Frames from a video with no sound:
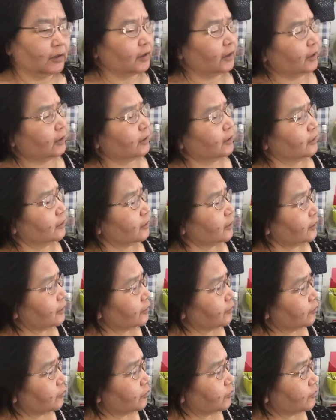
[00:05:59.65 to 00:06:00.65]
And
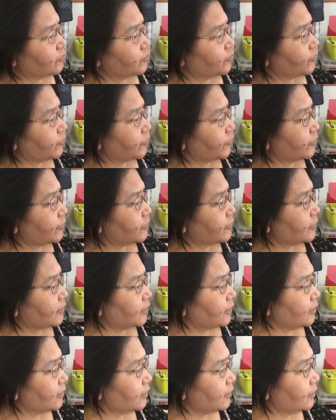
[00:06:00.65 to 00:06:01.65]

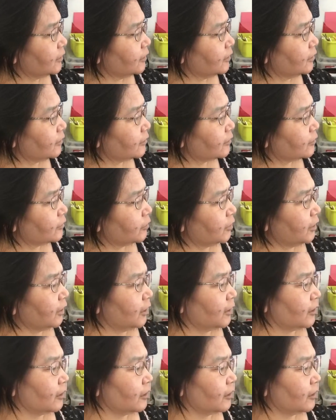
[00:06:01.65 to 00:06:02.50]
the three I